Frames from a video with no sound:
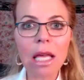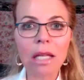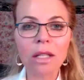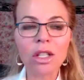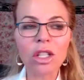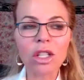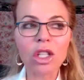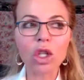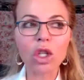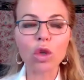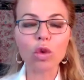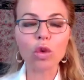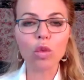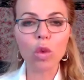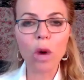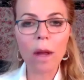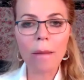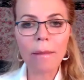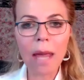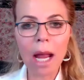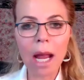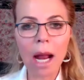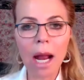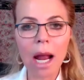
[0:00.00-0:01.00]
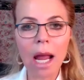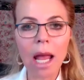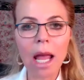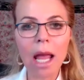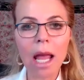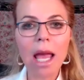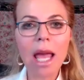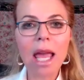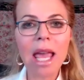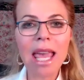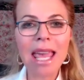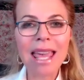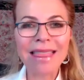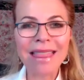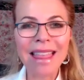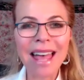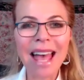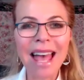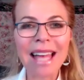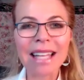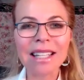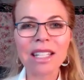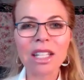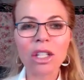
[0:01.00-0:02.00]
swimming in
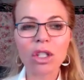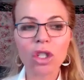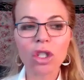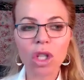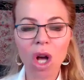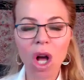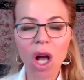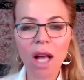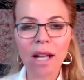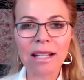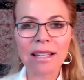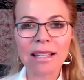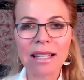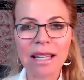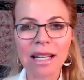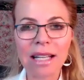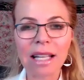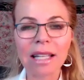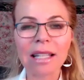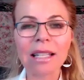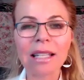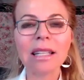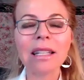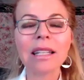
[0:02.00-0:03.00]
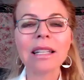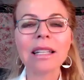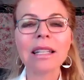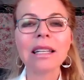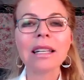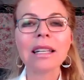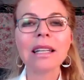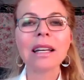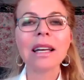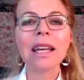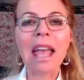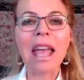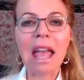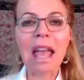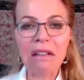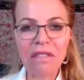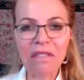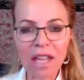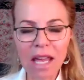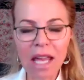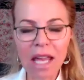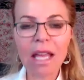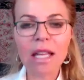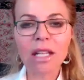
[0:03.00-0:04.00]
that toxic,
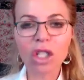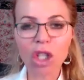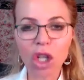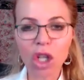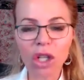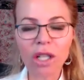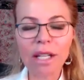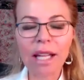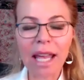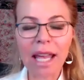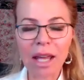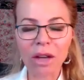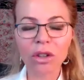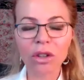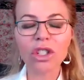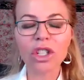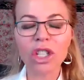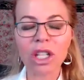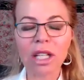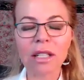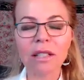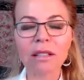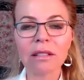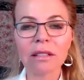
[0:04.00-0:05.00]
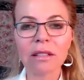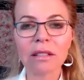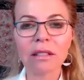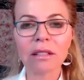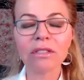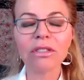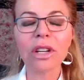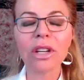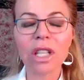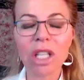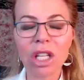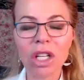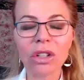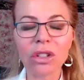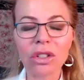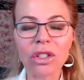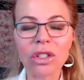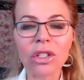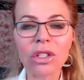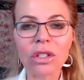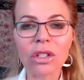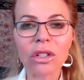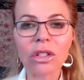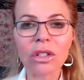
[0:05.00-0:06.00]
heavy, dark energy for
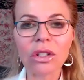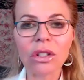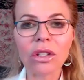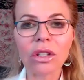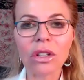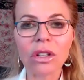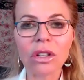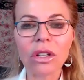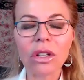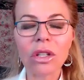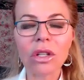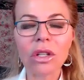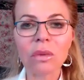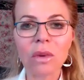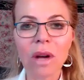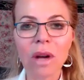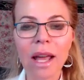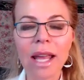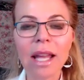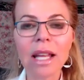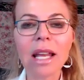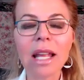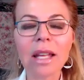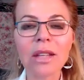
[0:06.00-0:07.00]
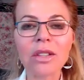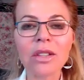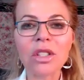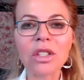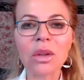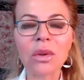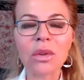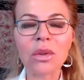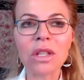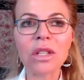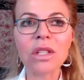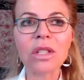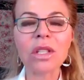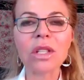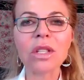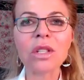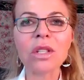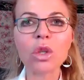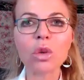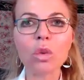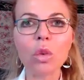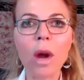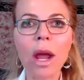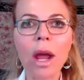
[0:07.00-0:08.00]
years? Right? And so this
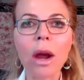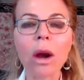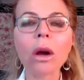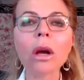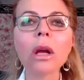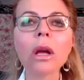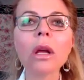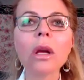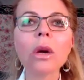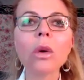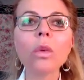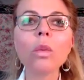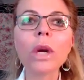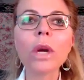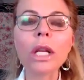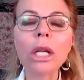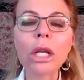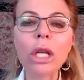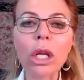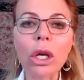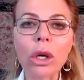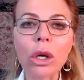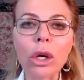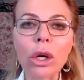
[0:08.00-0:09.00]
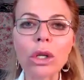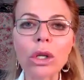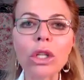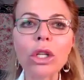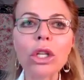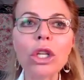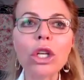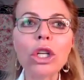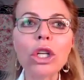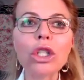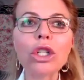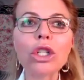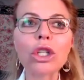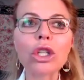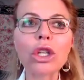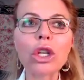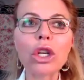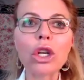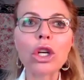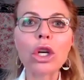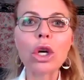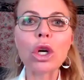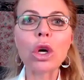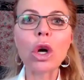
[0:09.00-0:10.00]
is where we learn
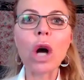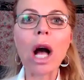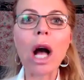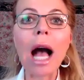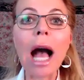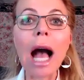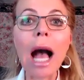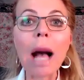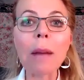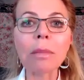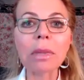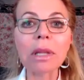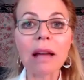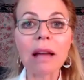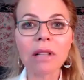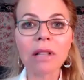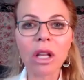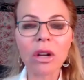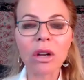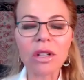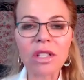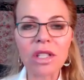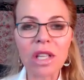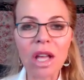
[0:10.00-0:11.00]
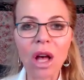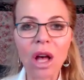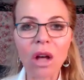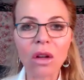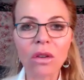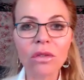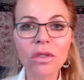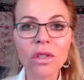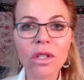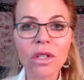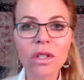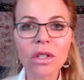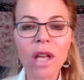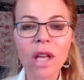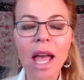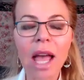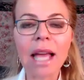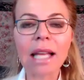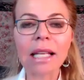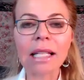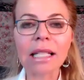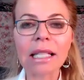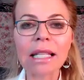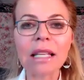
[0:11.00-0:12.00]
to up-level ourselves
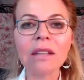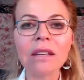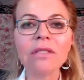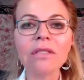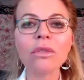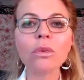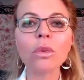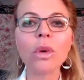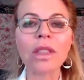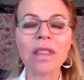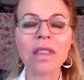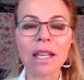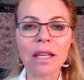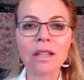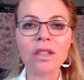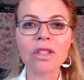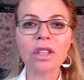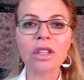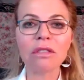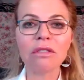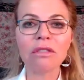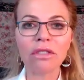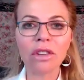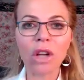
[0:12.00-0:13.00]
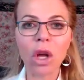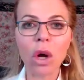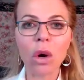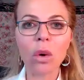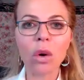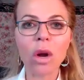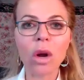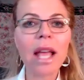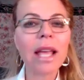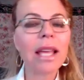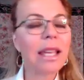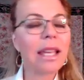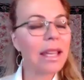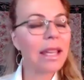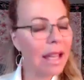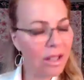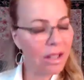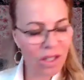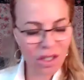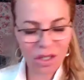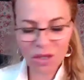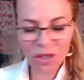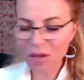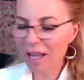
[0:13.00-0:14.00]
and live with ease and flow.
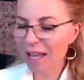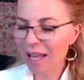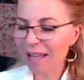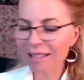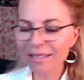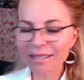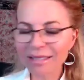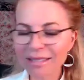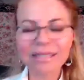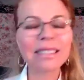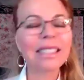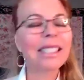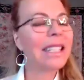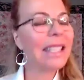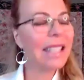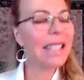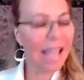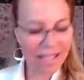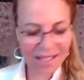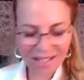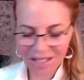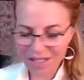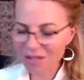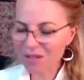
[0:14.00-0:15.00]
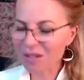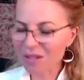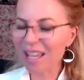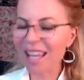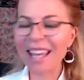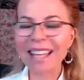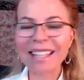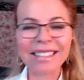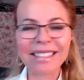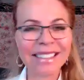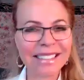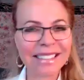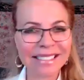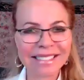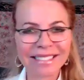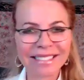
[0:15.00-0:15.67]
Yes, you can. Yes, you can.